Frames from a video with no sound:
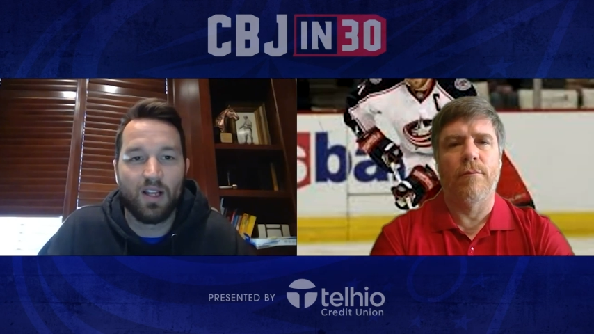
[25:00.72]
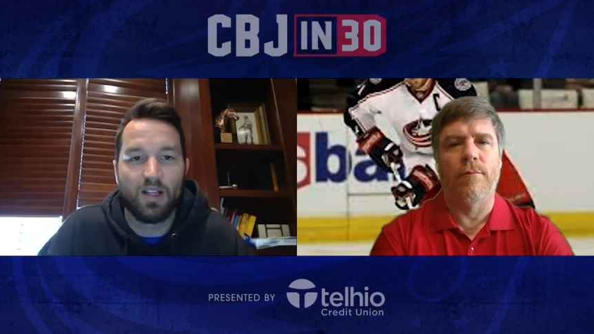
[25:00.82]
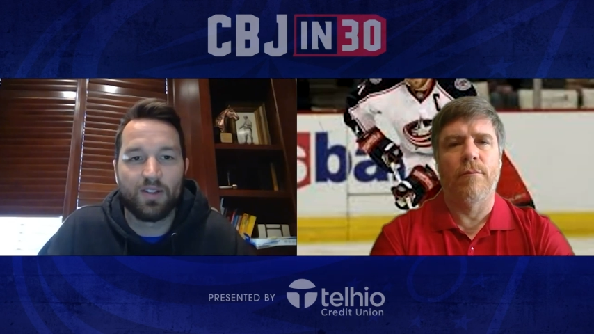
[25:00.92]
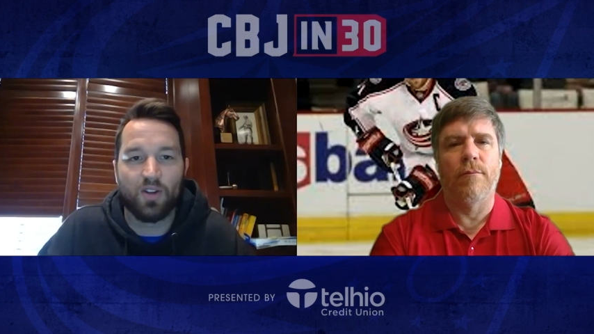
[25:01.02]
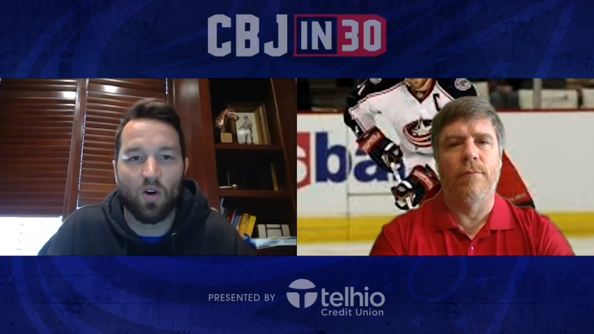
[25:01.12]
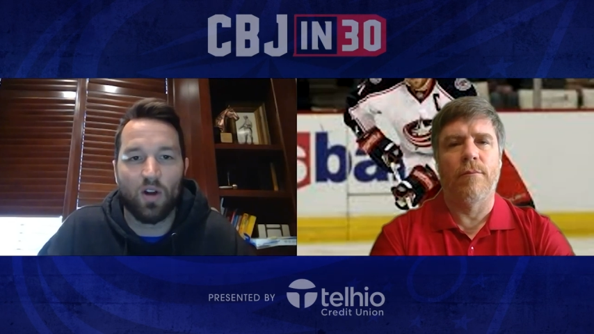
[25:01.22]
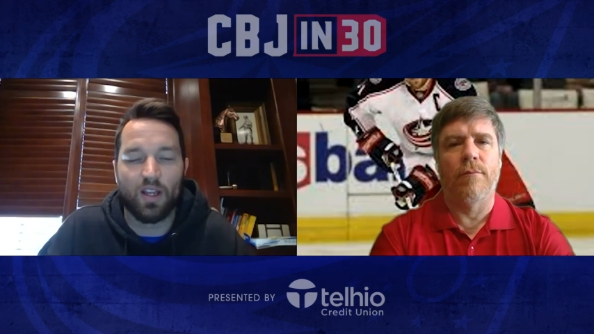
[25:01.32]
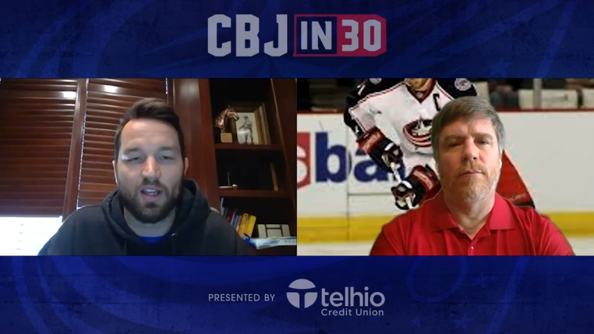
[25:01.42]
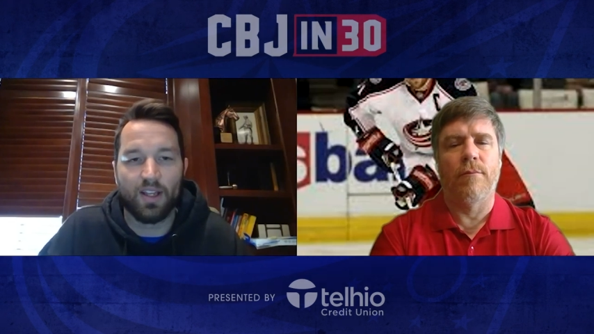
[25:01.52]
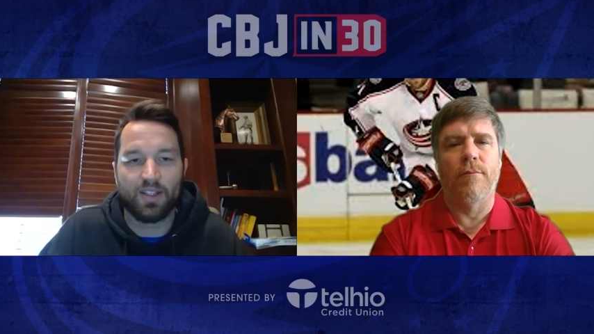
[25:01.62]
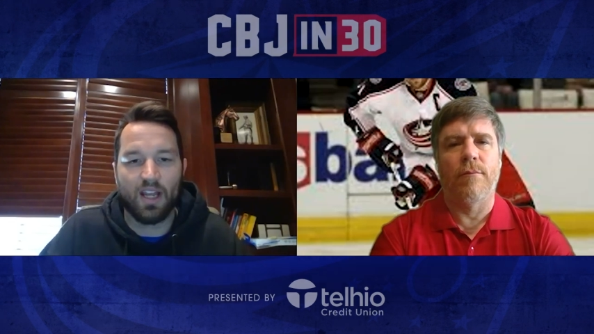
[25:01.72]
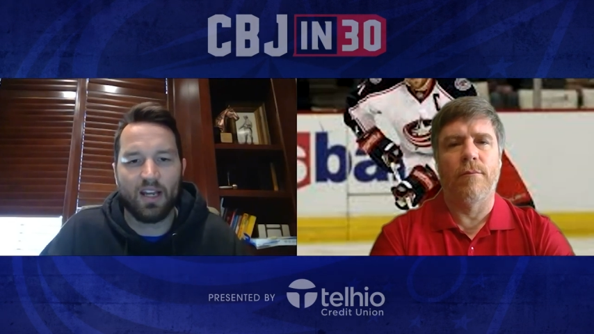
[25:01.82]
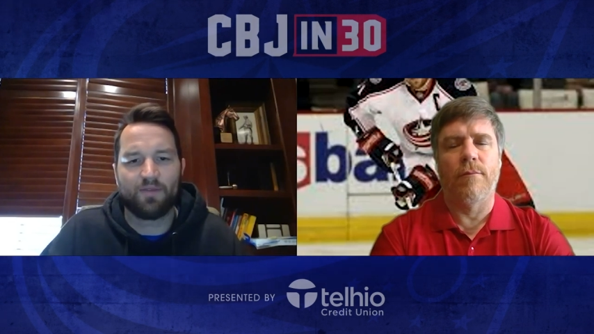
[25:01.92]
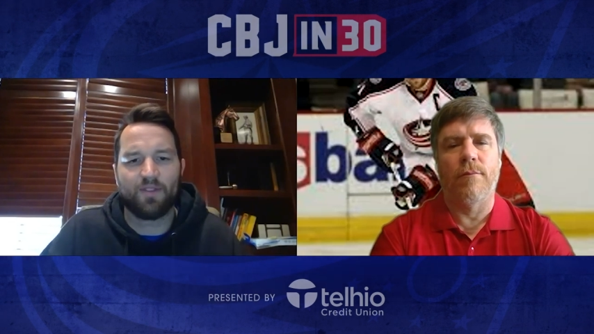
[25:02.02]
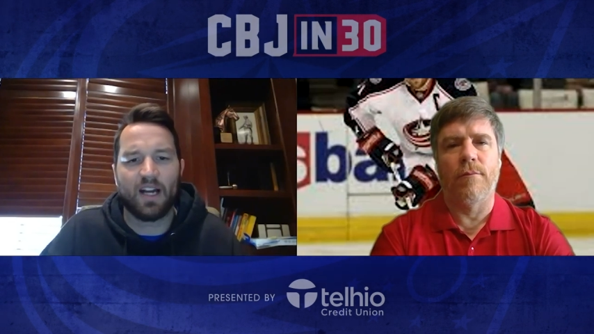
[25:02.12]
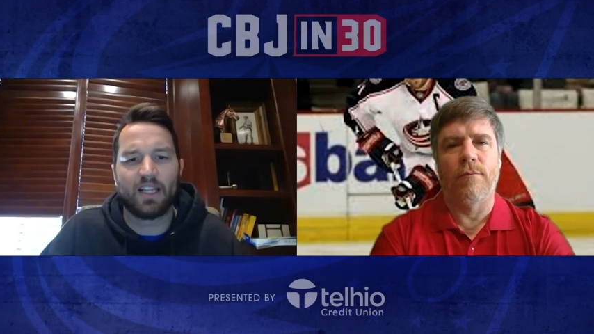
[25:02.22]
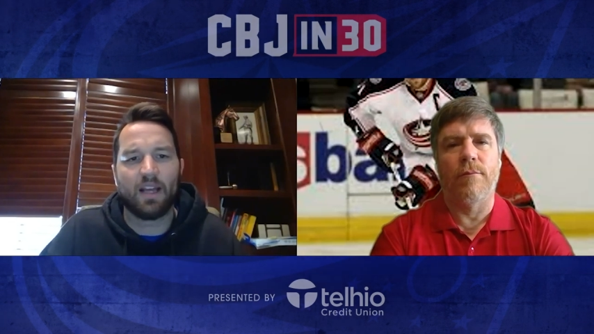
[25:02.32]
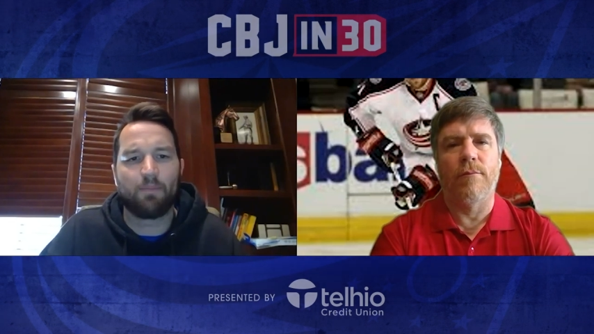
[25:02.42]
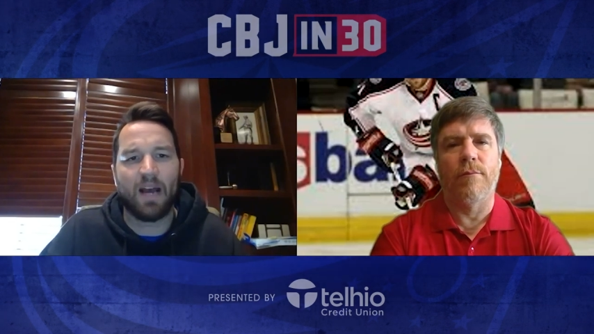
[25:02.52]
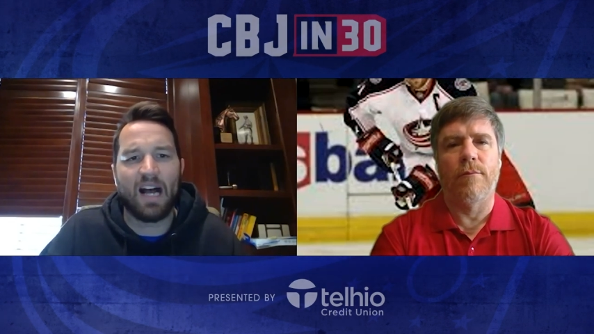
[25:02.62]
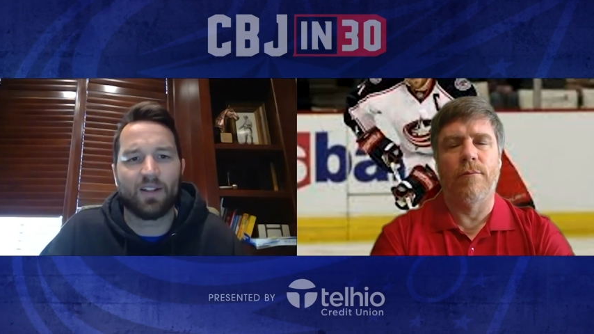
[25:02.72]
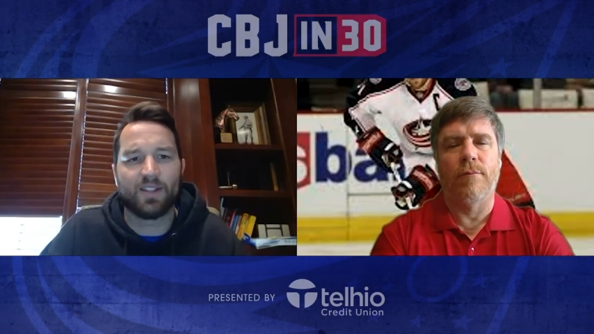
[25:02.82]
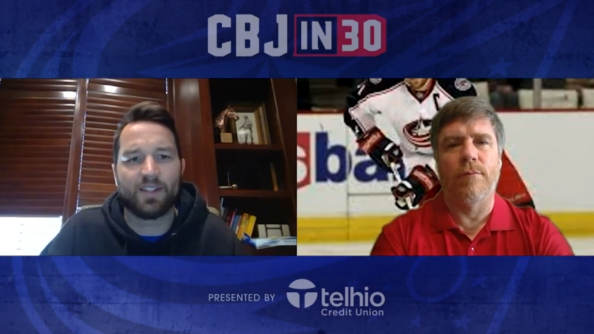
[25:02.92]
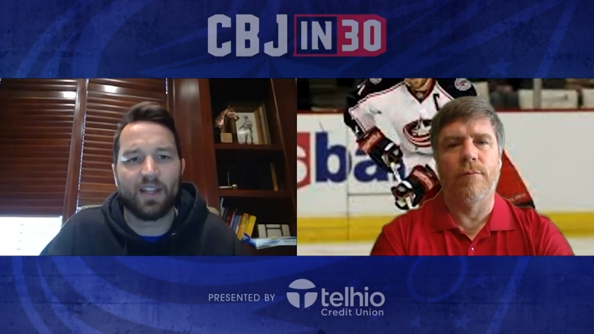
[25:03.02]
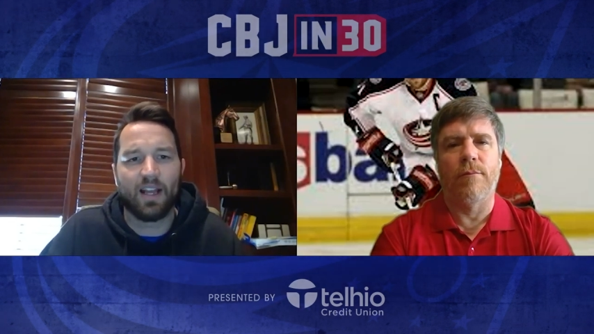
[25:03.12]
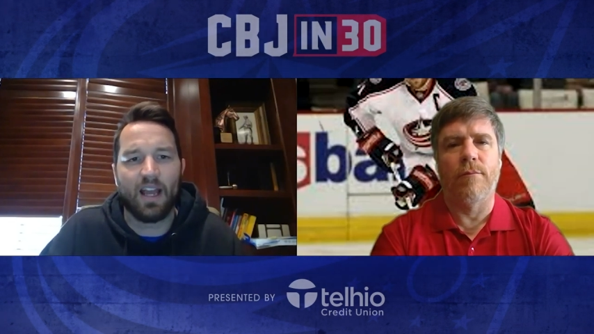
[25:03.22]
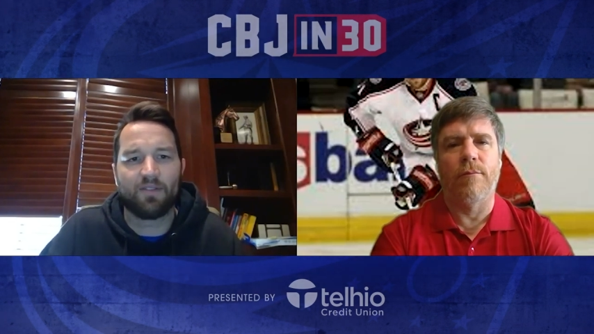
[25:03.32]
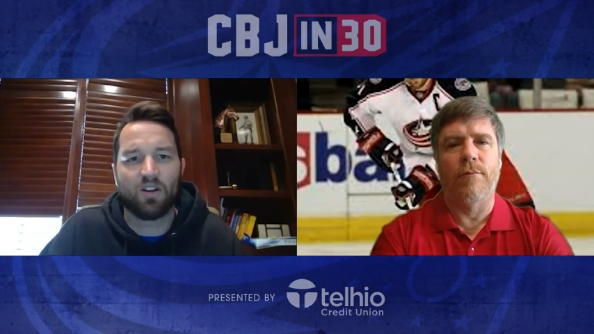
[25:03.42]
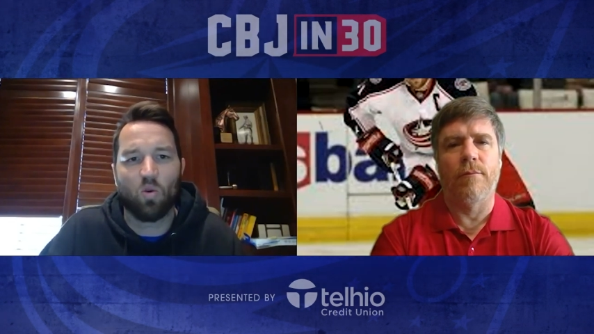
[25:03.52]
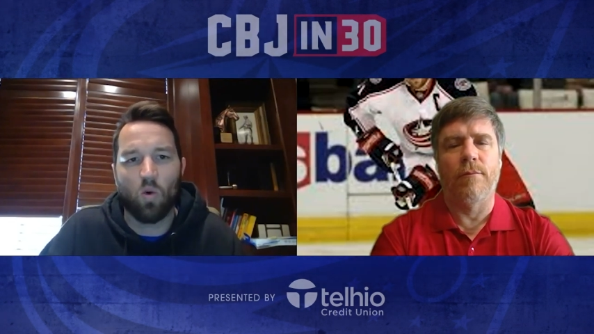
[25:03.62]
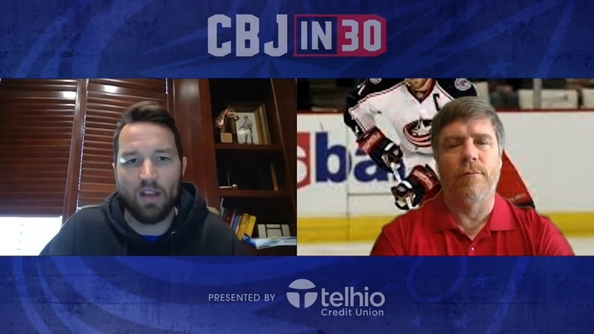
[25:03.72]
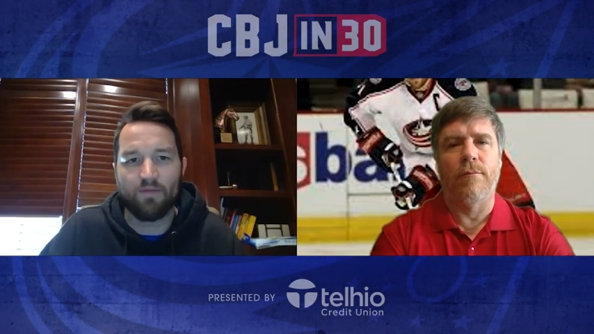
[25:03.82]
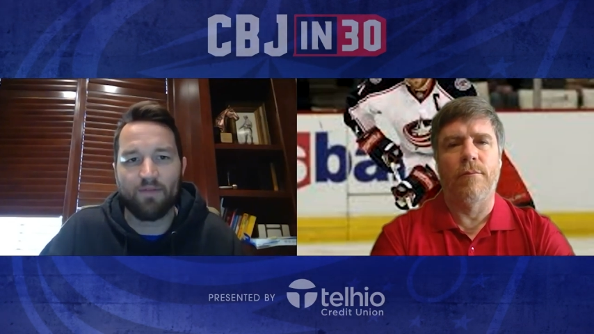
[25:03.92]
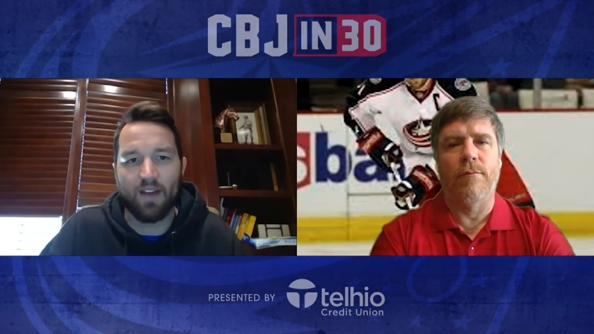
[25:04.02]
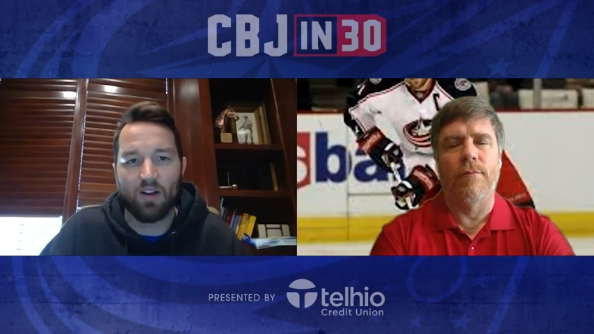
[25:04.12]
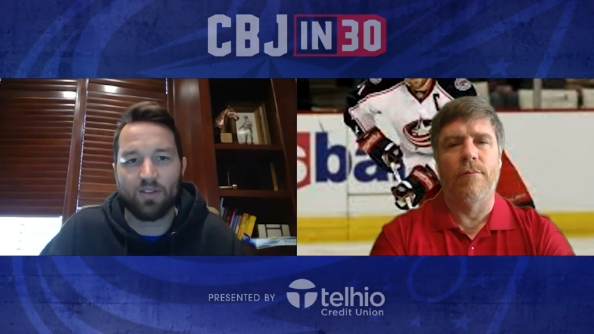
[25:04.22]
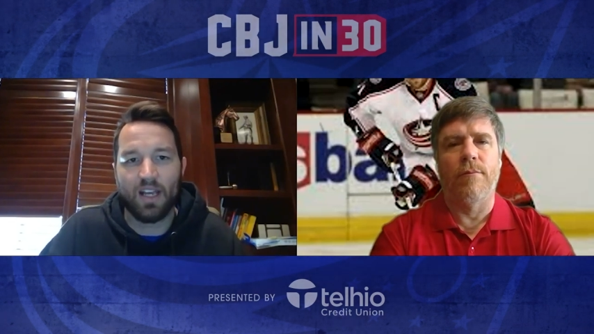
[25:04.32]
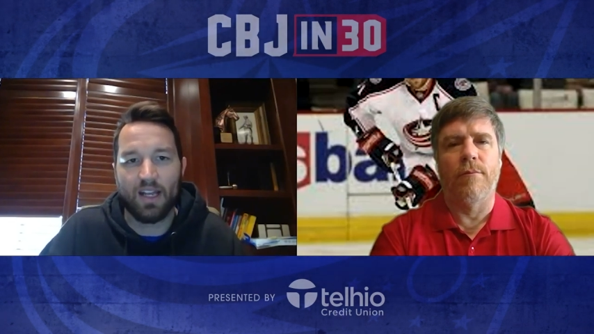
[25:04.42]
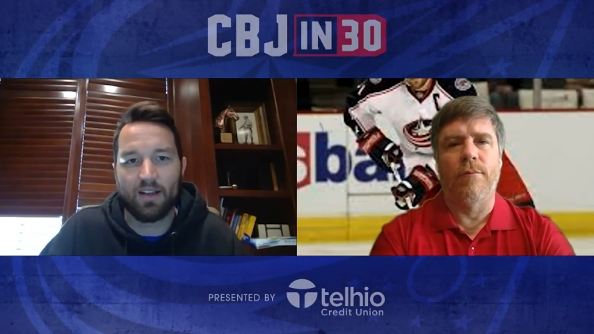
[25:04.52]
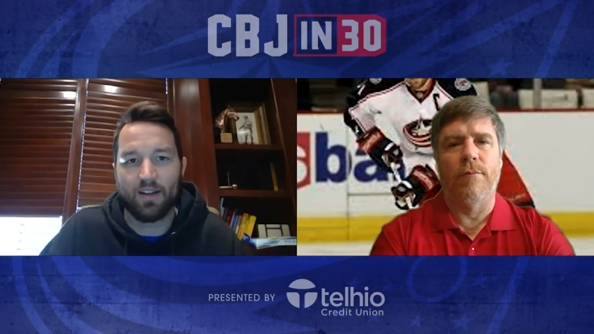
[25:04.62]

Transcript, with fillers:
Speaker 1: So it, it's kind of finding that balance that I haven't quite found yet